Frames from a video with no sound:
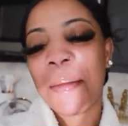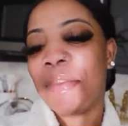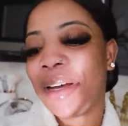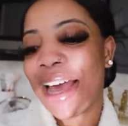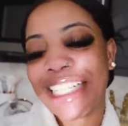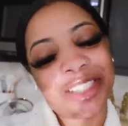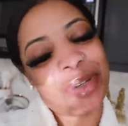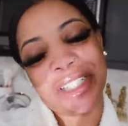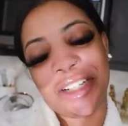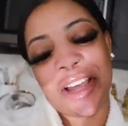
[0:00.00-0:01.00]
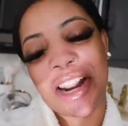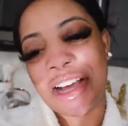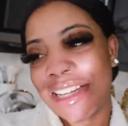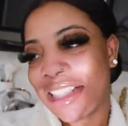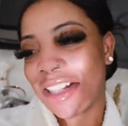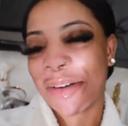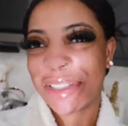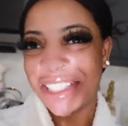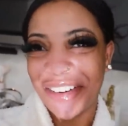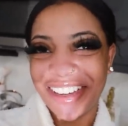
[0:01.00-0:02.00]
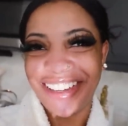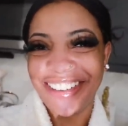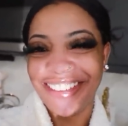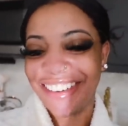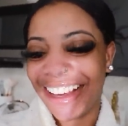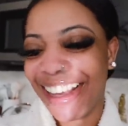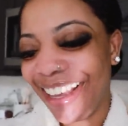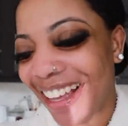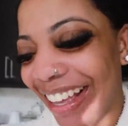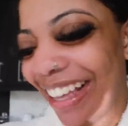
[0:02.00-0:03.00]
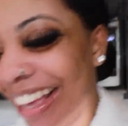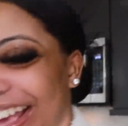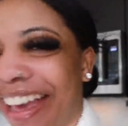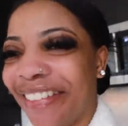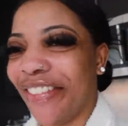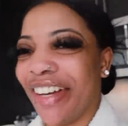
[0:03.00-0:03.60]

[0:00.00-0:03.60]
But I just wanted to show y'all that because I thought that was so cute and